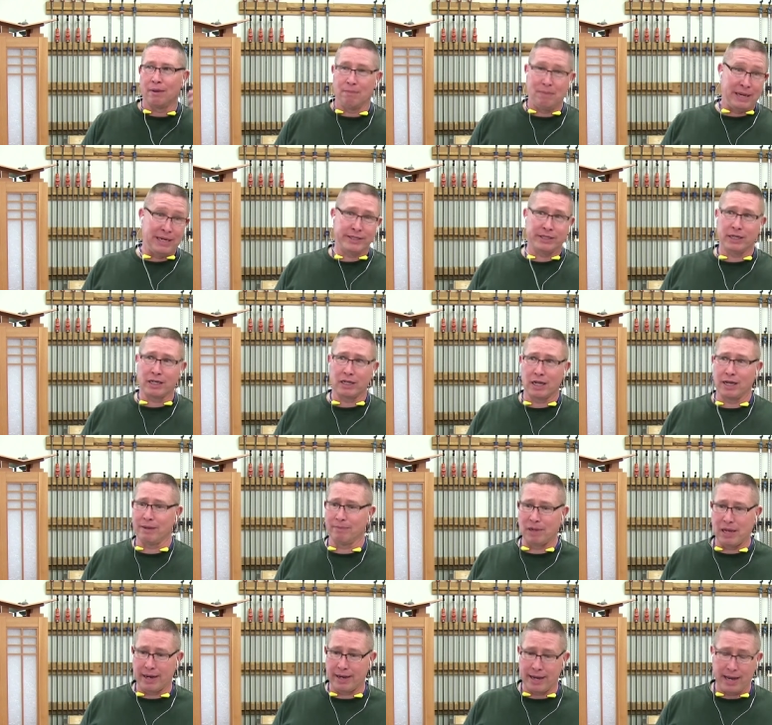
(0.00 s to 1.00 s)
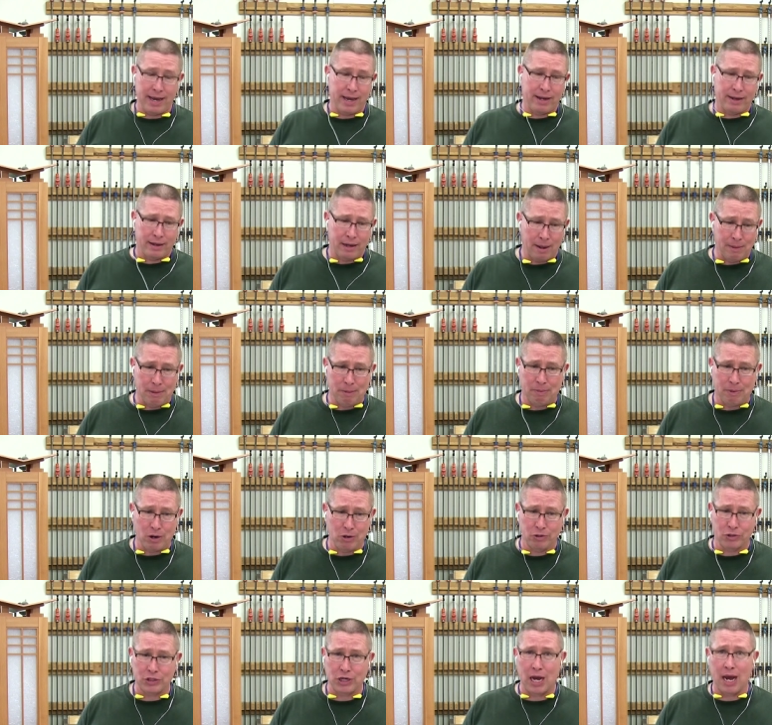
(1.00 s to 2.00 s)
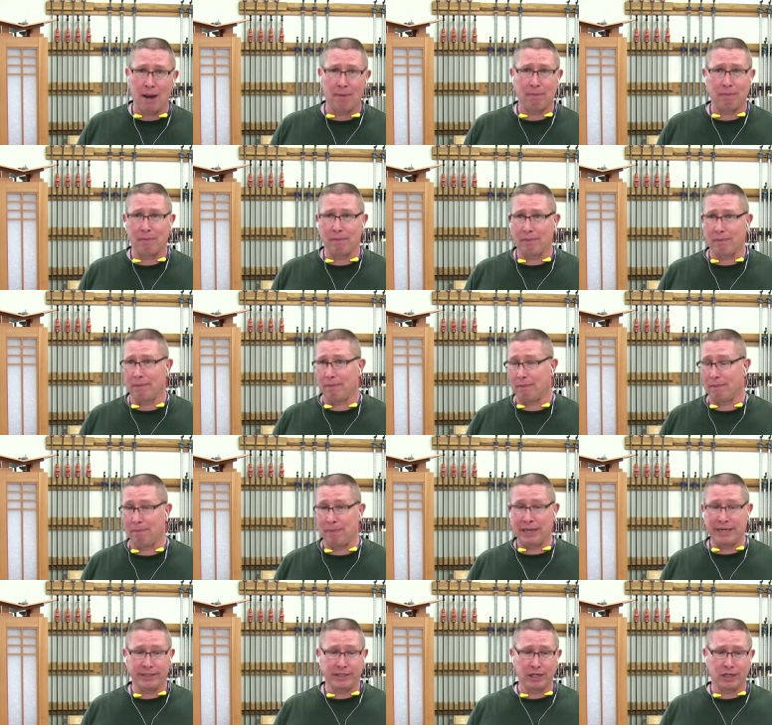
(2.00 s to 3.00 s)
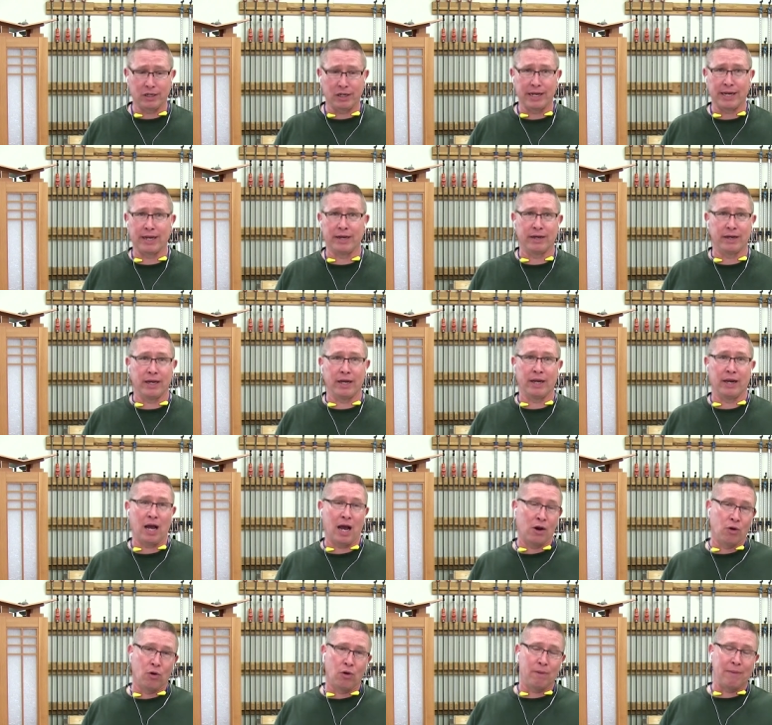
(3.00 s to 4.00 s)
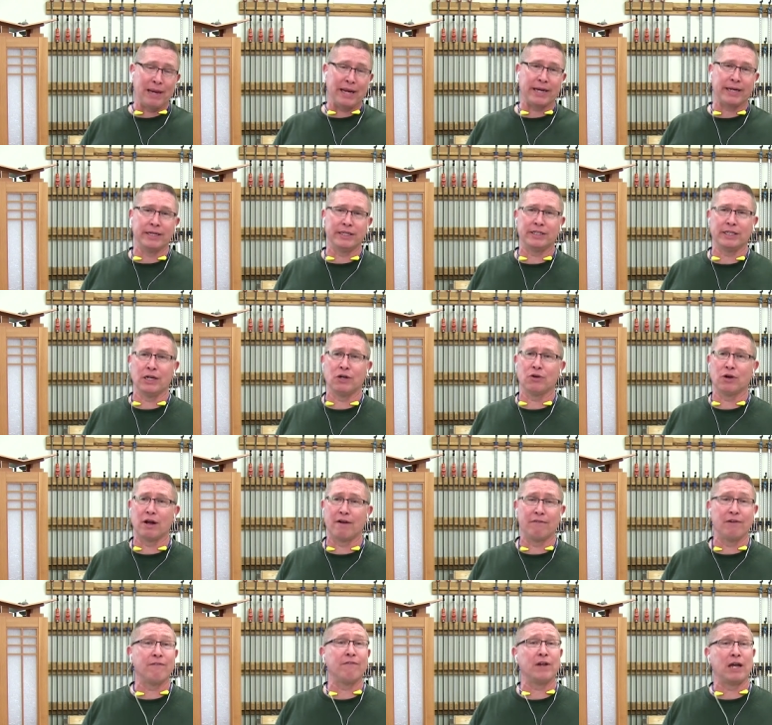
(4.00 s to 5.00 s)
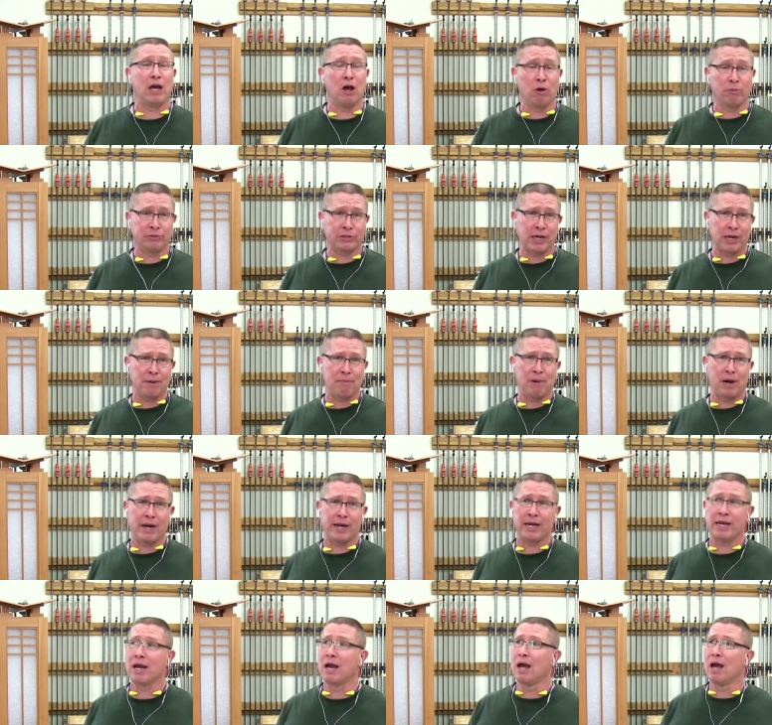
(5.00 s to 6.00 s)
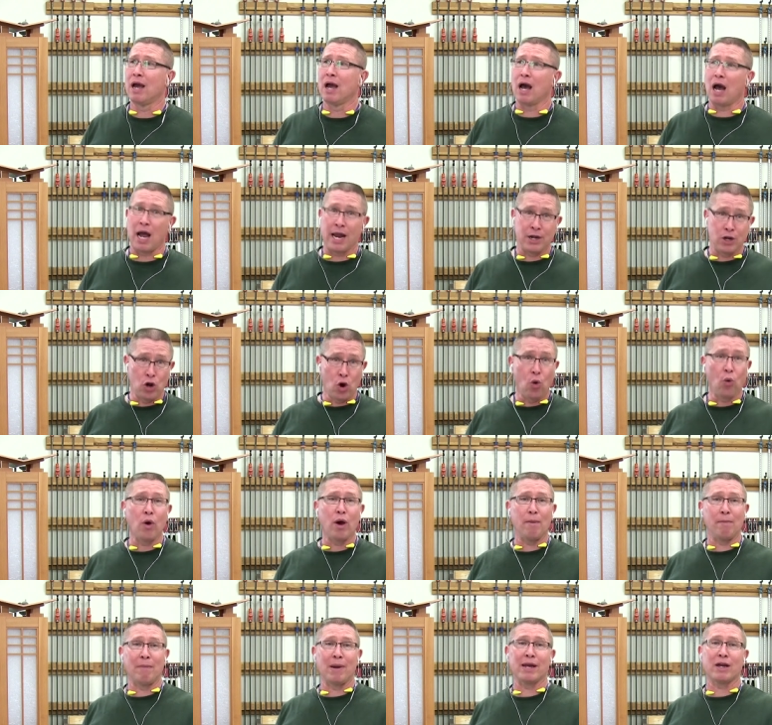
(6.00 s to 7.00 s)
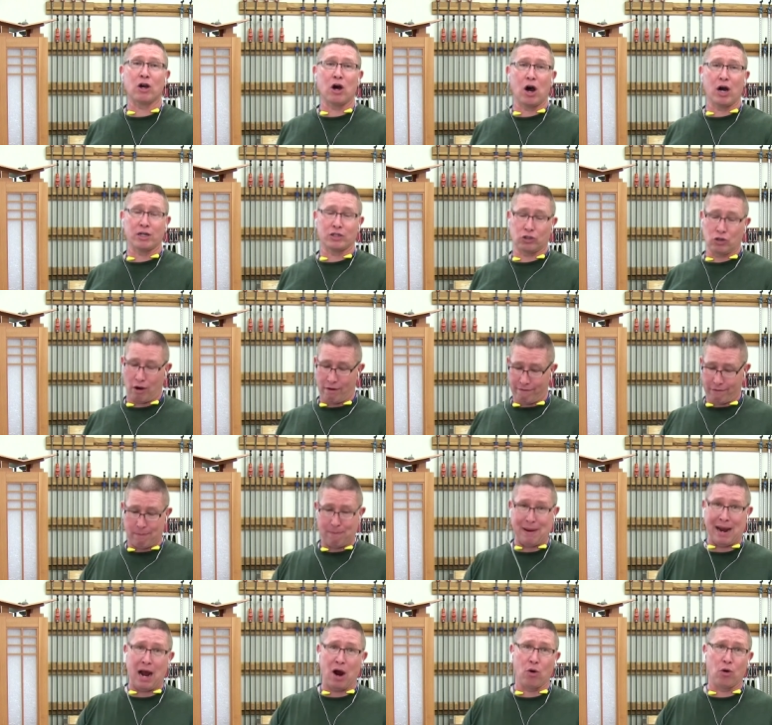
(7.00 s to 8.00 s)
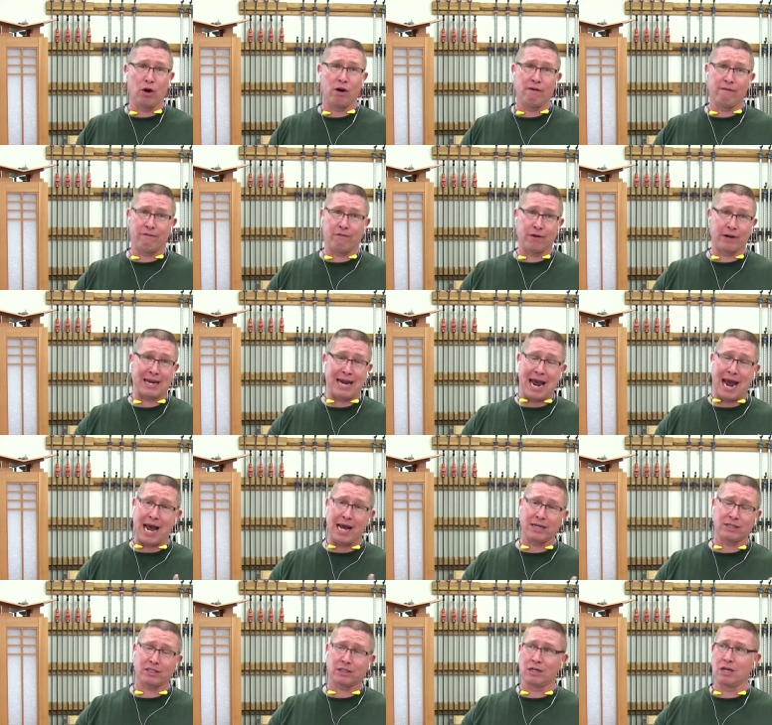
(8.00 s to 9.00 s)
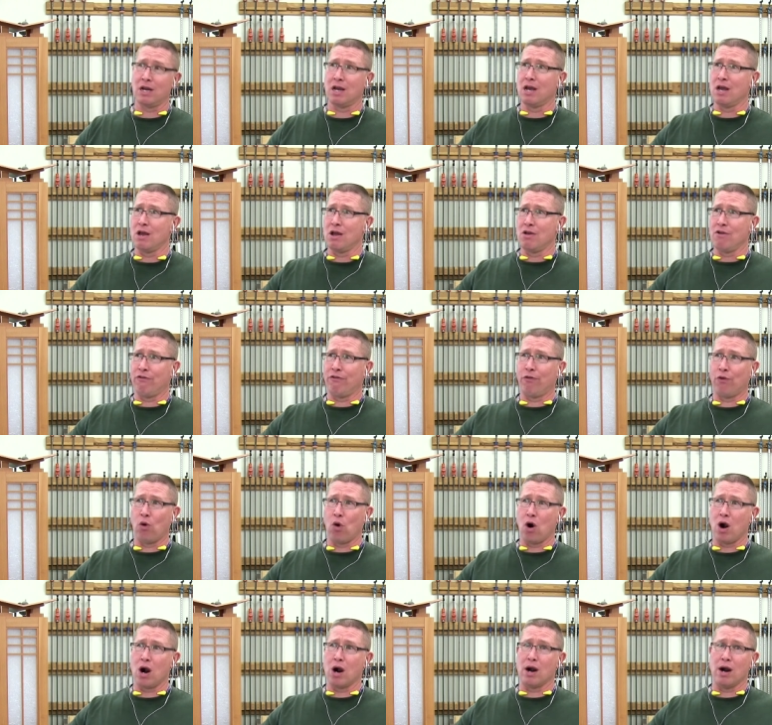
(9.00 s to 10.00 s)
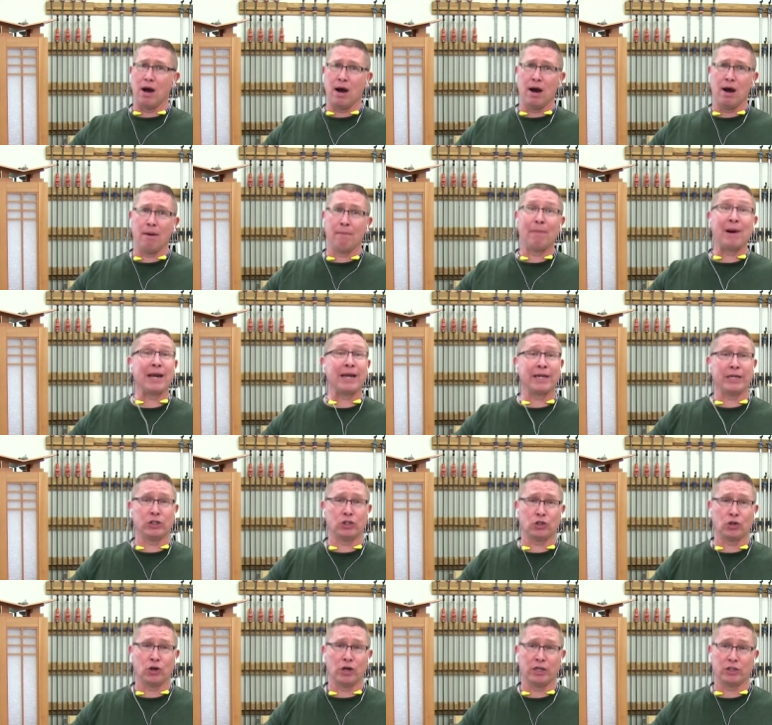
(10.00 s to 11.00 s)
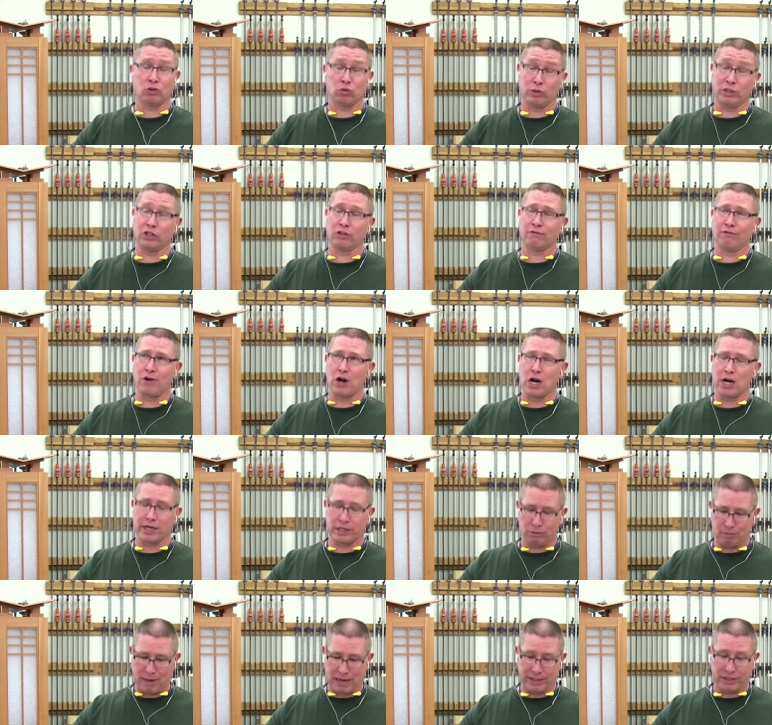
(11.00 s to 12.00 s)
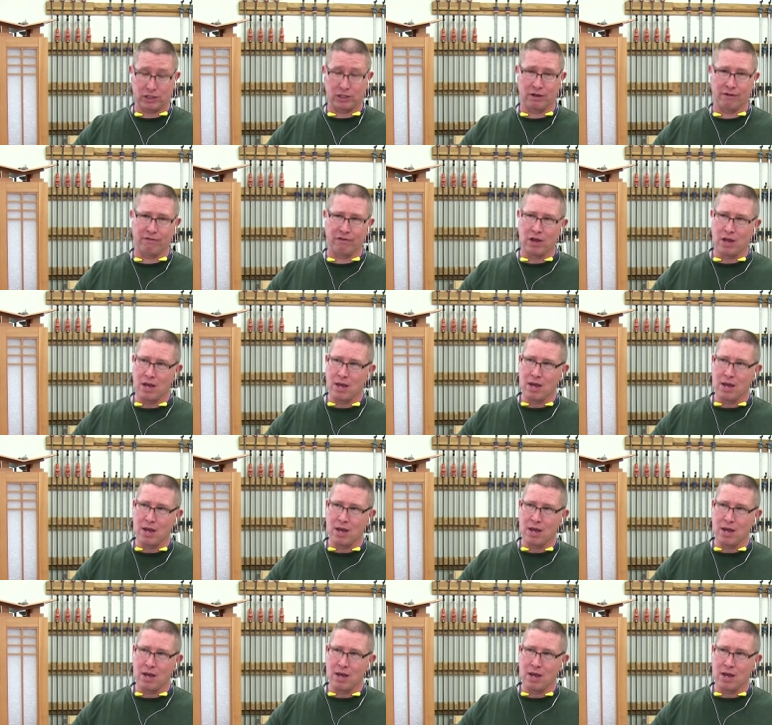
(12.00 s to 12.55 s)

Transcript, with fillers: Basically, I'm like, hey, I'm a pro shop, basically, and, I don't want to make any secret of it if it helps anybody. I know what my costs are for power, for gas, for uh, my insurance, which is very expensive